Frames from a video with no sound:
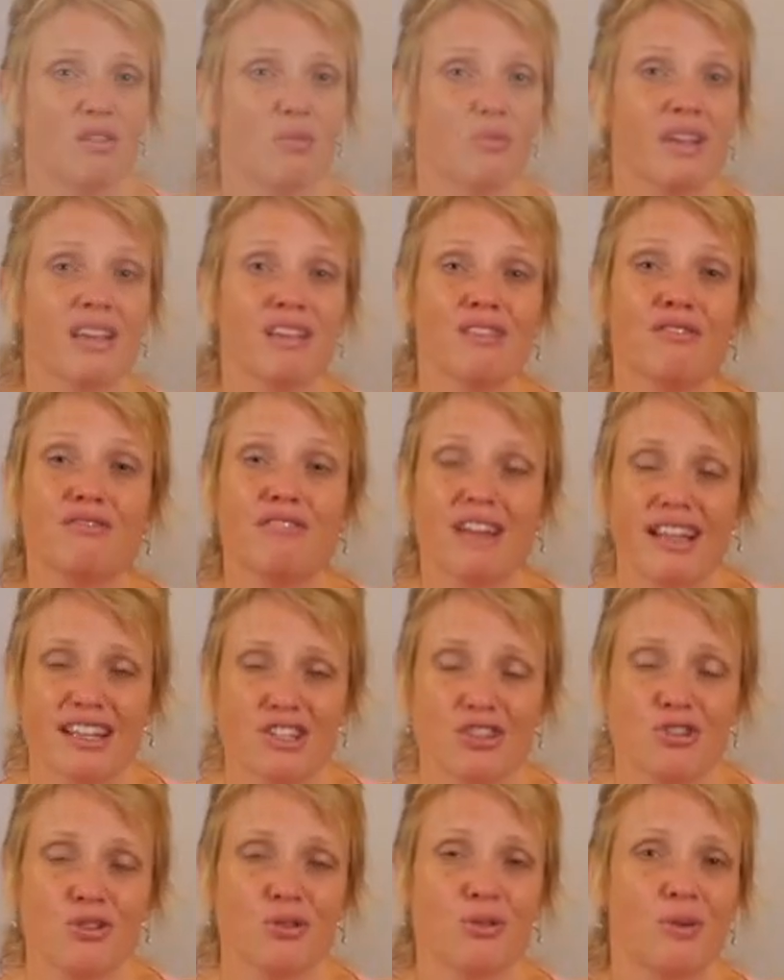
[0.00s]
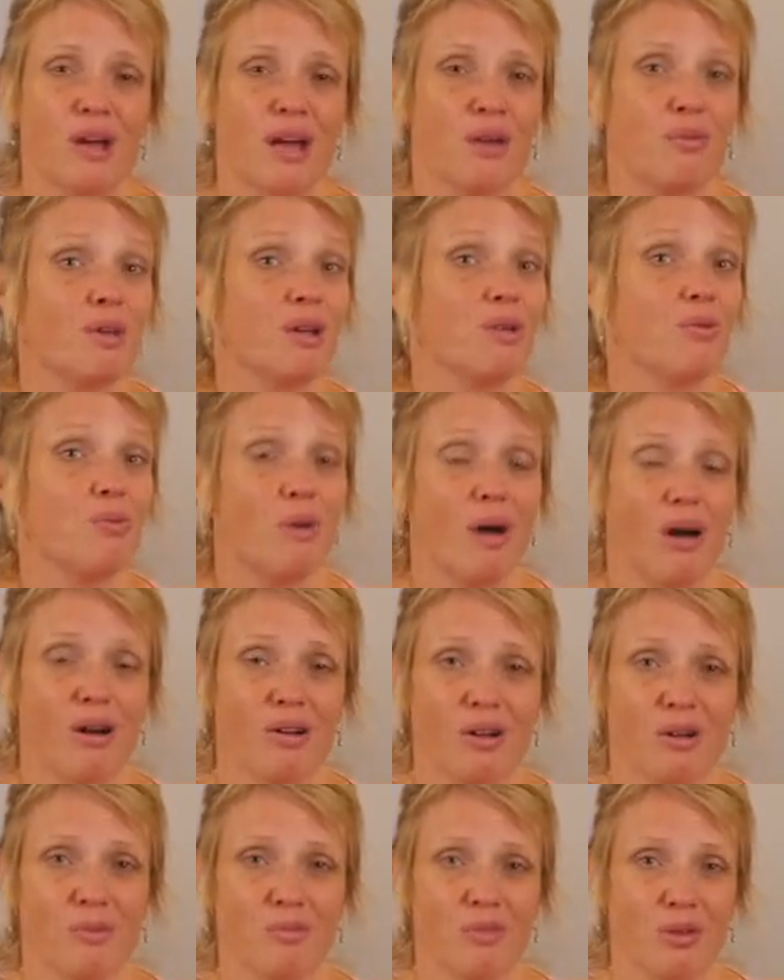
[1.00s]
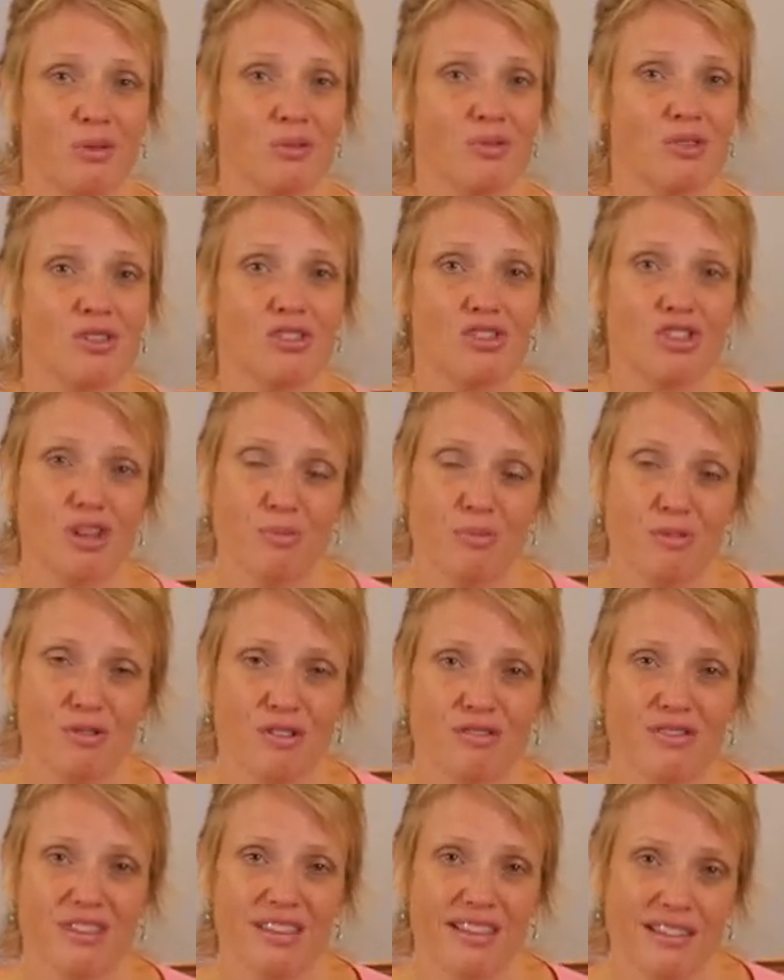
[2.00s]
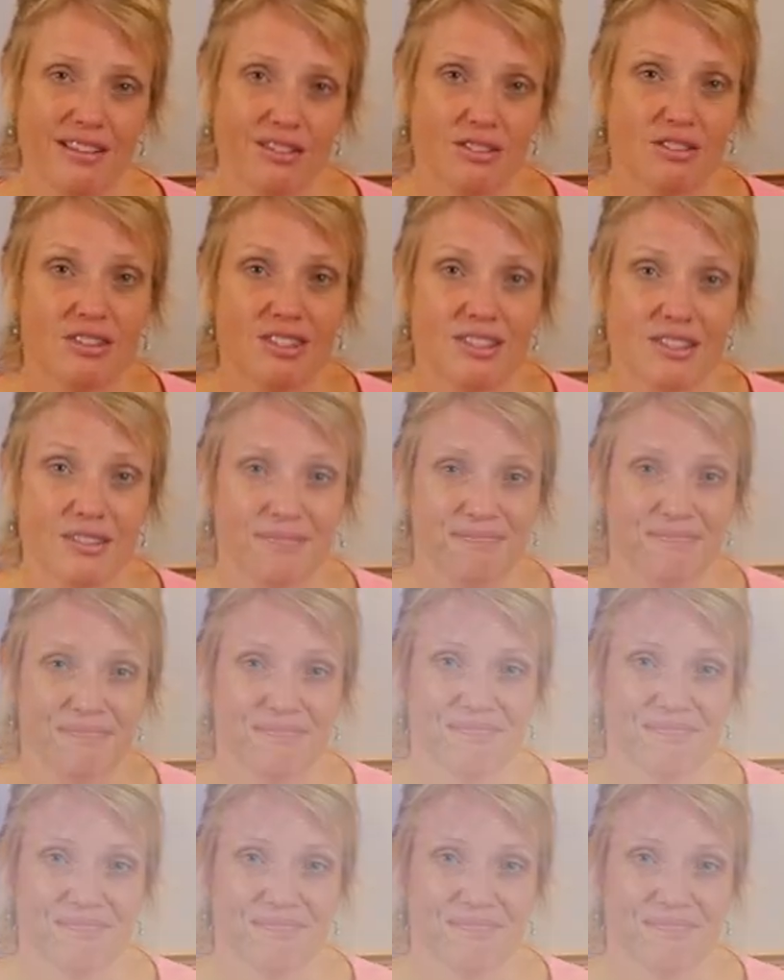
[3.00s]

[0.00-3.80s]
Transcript: We invite you and we welcome you to Shepherd of the Hills.